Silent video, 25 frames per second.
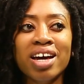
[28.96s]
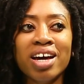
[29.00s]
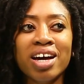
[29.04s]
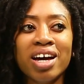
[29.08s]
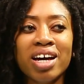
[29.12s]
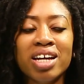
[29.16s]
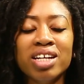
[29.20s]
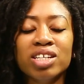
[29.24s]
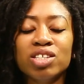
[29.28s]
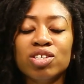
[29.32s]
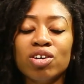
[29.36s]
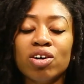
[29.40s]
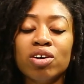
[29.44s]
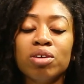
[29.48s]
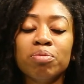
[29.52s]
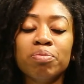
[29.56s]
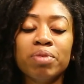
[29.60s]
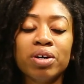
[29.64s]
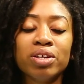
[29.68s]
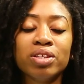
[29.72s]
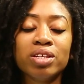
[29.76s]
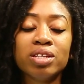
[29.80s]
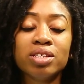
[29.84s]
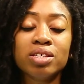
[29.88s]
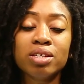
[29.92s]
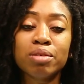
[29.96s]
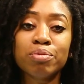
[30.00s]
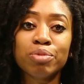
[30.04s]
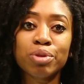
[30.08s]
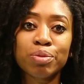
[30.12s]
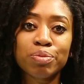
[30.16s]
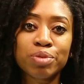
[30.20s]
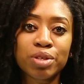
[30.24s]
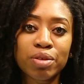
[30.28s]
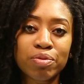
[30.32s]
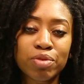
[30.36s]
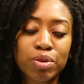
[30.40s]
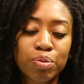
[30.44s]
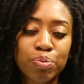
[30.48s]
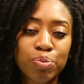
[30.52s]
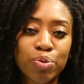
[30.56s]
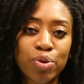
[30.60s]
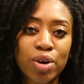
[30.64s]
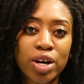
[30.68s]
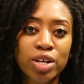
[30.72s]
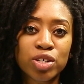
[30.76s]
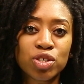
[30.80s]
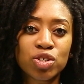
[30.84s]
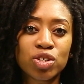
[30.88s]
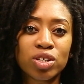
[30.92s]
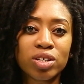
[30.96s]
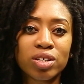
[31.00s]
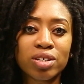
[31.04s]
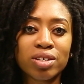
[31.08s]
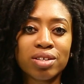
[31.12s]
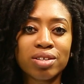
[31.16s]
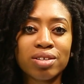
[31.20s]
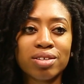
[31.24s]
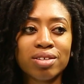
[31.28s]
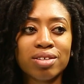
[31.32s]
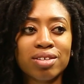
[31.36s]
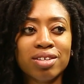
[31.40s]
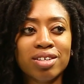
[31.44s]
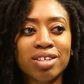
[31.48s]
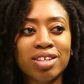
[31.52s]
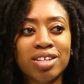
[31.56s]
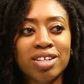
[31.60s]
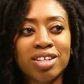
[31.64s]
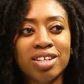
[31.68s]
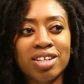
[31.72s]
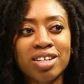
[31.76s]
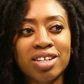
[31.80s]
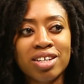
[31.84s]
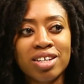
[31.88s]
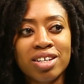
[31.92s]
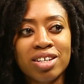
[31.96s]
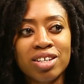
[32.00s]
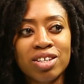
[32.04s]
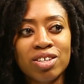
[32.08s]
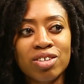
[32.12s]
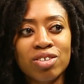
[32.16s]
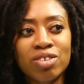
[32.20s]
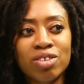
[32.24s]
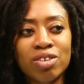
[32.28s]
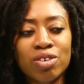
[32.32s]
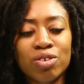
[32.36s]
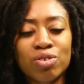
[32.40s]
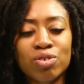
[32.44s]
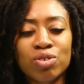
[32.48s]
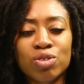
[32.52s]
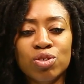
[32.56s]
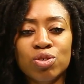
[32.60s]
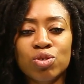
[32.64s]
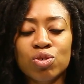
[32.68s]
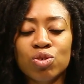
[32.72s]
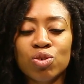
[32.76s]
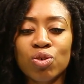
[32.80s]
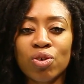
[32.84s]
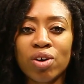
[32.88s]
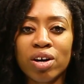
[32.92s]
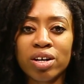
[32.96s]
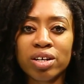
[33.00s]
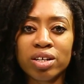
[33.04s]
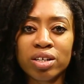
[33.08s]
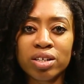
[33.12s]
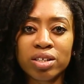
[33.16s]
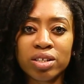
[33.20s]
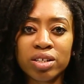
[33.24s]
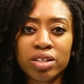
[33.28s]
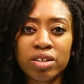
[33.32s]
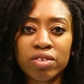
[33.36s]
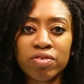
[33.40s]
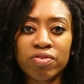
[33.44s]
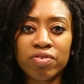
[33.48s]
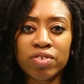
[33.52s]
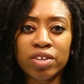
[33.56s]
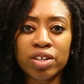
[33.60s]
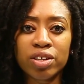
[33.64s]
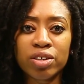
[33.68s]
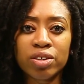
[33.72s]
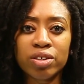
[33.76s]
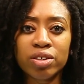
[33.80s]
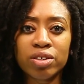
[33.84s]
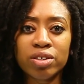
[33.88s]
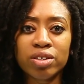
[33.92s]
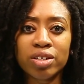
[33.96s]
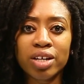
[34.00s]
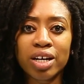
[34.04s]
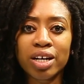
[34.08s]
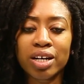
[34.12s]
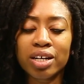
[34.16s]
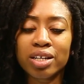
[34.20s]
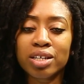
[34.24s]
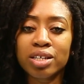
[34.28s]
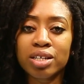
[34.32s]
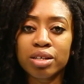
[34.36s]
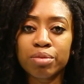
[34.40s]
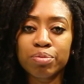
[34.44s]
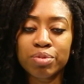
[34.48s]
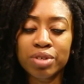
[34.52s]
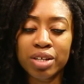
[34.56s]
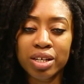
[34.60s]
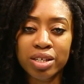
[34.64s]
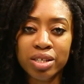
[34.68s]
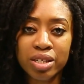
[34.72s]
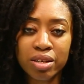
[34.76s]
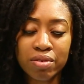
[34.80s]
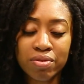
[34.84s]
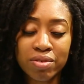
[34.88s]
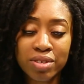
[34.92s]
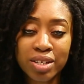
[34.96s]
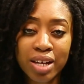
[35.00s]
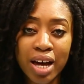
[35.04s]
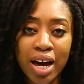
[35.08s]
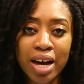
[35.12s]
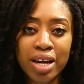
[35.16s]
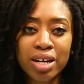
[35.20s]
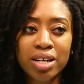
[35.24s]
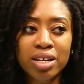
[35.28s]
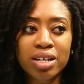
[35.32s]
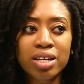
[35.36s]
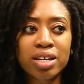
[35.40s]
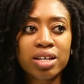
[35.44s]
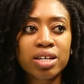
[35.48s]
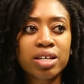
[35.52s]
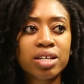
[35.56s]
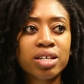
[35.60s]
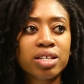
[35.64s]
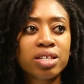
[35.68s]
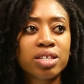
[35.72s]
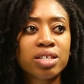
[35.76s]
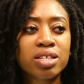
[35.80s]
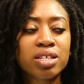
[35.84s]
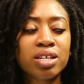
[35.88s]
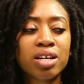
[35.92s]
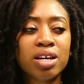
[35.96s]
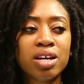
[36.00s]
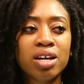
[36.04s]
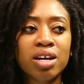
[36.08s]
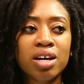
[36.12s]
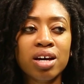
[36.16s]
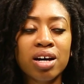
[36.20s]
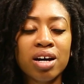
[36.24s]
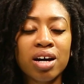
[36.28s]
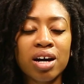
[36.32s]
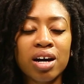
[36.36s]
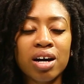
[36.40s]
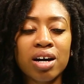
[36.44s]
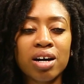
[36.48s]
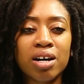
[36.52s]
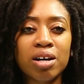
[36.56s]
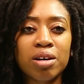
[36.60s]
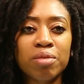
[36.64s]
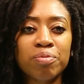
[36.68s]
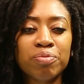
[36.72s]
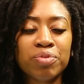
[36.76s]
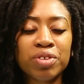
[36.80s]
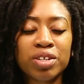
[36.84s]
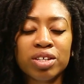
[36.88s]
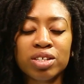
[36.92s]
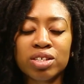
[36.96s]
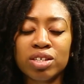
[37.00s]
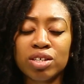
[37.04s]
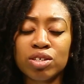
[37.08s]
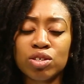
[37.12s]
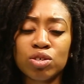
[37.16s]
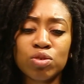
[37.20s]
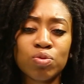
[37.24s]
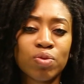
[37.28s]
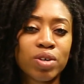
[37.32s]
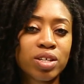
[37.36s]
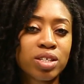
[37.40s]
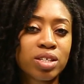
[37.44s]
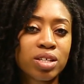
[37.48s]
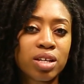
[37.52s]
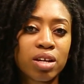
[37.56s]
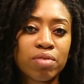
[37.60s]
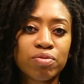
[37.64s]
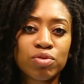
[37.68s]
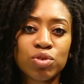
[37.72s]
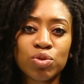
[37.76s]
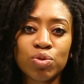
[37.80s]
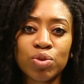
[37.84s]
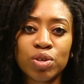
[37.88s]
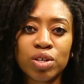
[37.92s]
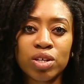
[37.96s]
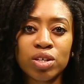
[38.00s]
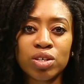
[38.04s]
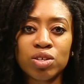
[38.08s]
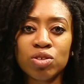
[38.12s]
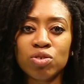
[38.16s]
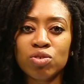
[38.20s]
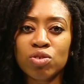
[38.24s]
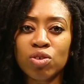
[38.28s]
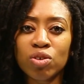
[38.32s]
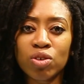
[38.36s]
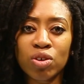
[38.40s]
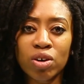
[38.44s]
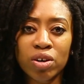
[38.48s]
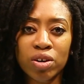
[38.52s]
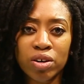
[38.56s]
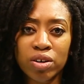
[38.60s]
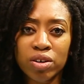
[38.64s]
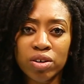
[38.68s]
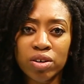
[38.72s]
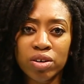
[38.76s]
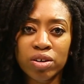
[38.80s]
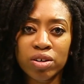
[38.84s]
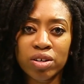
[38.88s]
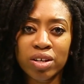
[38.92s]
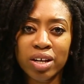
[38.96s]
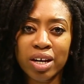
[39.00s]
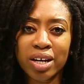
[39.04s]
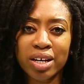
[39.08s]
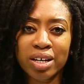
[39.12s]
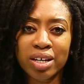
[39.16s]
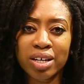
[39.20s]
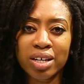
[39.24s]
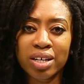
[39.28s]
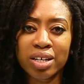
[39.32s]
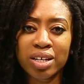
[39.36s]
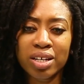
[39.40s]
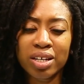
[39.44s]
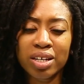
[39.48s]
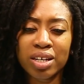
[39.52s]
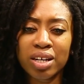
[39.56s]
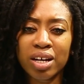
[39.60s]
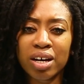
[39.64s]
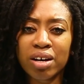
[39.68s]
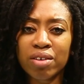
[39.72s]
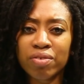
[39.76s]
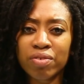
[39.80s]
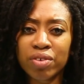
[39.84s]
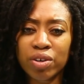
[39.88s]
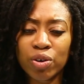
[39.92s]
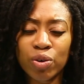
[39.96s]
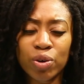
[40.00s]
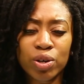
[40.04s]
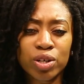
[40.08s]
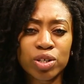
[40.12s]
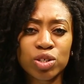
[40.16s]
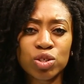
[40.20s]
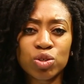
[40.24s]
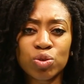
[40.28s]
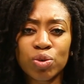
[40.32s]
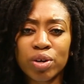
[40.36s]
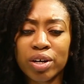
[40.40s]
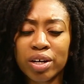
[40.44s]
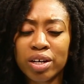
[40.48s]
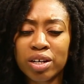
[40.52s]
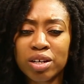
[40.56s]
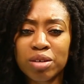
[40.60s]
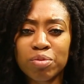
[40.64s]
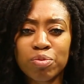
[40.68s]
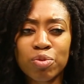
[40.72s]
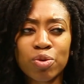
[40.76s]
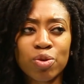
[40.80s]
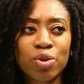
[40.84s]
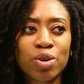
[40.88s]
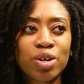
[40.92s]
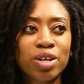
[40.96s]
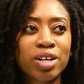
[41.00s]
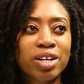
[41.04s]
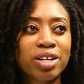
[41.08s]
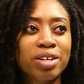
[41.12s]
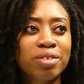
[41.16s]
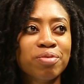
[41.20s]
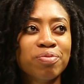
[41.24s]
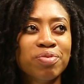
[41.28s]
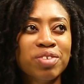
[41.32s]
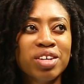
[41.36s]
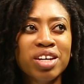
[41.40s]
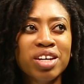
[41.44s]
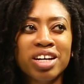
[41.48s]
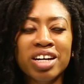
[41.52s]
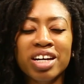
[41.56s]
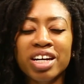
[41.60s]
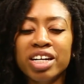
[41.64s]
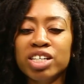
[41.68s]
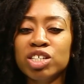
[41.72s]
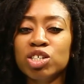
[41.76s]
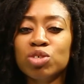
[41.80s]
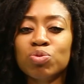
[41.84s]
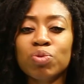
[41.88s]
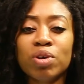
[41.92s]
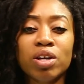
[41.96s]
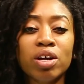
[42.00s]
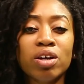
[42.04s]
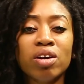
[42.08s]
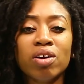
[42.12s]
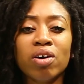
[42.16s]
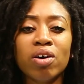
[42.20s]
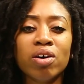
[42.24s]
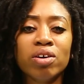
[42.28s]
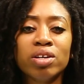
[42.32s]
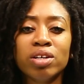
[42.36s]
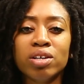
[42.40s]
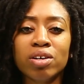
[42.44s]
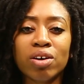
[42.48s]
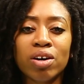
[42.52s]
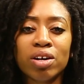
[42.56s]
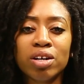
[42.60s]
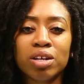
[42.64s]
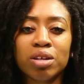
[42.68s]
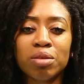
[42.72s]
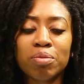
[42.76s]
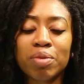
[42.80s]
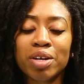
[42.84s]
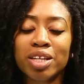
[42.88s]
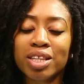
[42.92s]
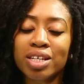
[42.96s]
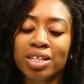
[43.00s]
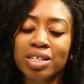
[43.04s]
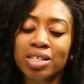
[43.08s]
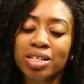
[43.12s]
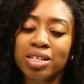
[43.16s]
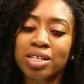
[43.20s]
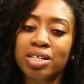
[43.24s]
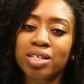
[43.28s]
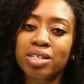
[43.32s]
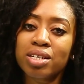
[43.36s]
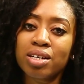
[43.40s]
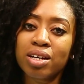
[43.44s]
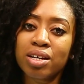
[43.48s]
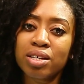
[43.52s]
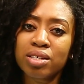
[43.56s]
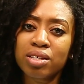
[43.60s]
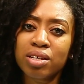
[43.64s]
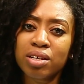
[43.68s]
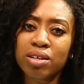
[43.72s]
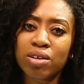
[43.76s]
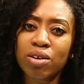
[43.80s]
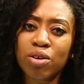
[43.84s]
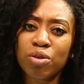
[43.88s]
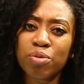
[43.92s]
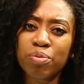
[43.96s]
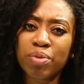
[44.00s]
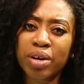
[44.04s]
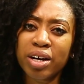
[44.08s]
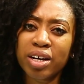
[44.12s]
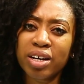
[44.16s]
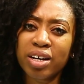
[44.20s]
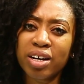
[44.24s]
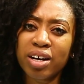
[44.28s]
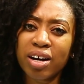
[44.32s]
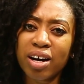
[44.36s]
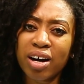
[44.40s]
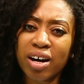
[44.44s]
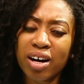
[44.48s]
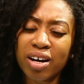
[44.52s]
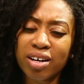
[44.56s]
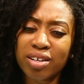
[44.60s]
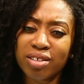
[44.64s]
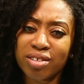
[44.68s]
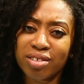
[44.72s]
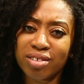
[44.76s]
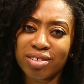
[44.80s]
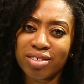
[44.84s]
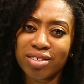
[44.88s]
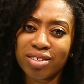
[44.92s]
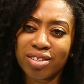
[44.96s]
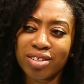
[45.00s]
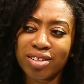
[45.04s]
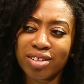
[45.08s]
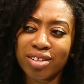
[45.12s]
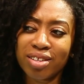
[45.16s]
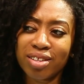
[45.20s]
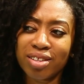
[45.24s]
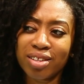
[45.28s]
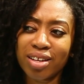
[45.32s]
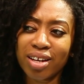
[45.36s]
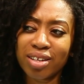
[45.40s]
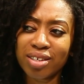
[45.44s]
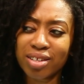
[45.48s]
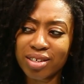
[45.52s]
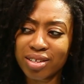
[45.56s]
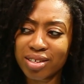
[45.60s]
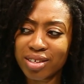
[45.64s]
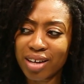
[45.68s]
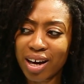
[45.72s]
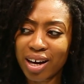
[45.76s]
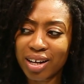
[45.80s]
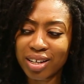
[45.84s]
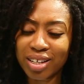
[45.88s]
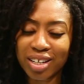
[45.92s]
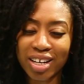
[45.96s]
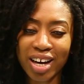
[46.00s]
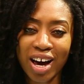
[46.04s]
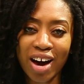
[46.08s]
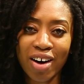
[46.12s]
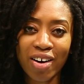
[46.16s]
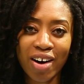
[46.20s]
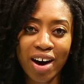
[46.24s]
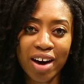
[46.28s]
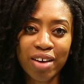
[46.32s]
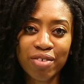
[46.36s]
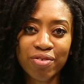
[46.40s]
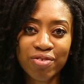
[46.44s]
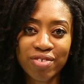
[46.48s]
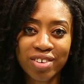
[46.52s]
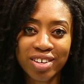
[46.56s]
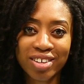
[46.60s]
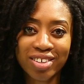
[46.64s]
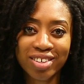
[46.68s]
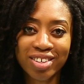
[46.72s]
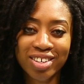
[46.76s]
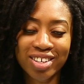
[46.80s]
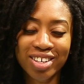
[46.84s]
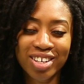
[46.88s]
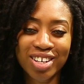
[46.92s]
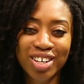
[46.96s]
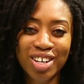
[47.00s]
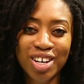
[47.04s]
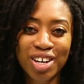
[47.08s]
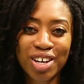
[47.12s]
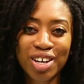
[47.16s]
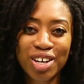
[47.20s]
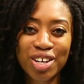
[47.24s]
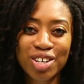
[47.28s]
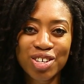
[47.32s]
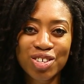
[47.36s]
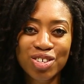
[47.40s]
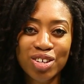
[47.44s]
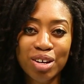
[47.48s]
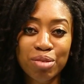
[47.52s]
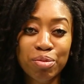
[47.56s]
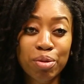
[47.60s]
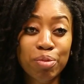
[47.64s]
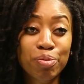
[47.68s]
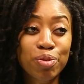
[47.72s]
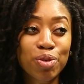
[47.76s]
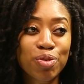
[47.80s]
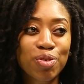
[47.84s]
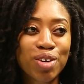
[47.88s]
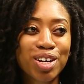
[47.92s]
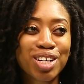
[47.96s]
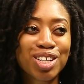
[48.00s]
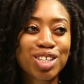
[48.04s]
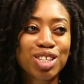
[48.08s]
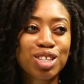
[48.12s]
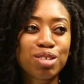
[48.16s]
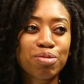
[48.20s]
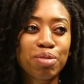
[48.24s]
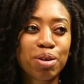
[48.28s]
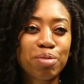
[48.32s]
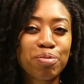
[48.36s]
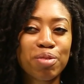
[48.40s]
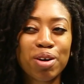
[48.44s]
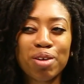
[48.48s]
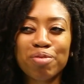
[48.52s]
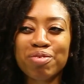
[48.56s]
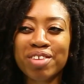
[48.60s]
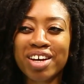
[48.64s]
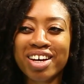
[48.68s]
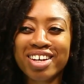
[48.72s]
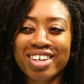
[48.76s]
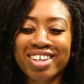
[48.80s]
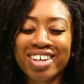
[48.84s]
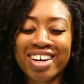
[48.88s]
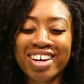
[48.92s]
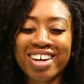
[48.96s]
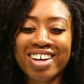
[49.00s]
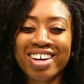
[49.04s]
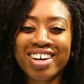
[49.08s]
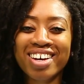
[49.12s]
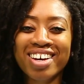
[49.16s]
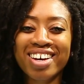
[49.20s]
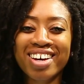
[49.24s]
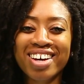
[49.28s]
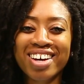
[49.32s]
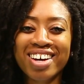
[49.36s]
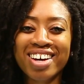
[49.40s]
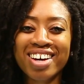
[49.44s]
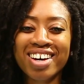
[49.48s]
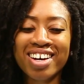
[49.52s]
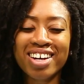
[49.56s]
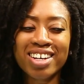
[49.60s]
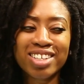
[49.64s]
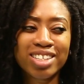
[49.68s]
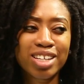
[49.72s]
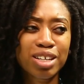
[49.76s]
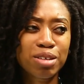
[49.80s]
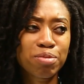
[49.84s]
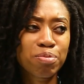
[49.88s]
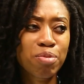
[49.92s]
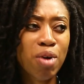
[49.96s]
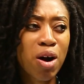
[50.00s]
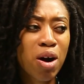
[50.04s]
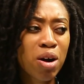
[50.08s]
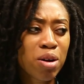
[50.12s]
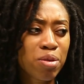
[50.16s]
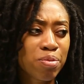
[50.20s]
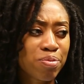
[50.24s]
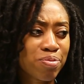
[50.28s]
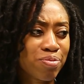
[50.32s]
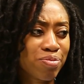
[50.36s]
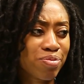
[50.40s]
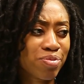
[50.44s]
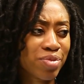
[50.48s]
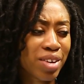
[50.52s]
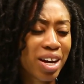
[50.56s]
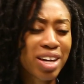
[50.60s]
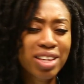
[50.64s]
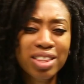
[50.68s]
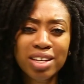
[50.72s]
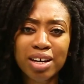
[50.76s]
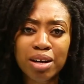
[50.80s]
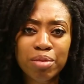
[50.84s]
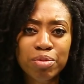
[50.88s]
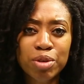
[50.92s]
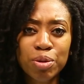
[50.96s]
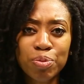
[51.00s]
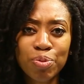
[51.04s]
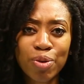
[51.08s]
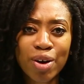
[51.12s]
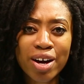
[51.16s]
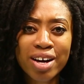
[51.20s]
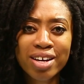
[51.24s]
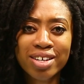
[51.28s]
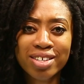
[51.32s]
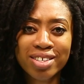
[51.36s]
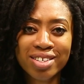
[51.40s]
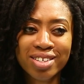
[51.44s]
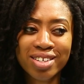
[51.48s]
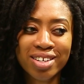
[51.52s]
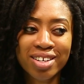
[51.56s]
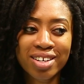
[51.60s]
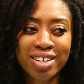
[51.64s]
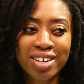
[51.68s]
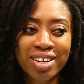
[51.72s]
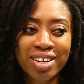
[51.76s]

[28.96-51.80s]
and it's talking about the symptoms of depression. You know, do you chronically feel like a deep sense of sadness? Things that you once loved doing, you no longer like love or enjoy anymore. It just went on and on, and it made this list, and I was like, oh my gosh, that's exactly how I feel. So I remember running to my mom that day, and I was like, Mom, I think I'm depressed.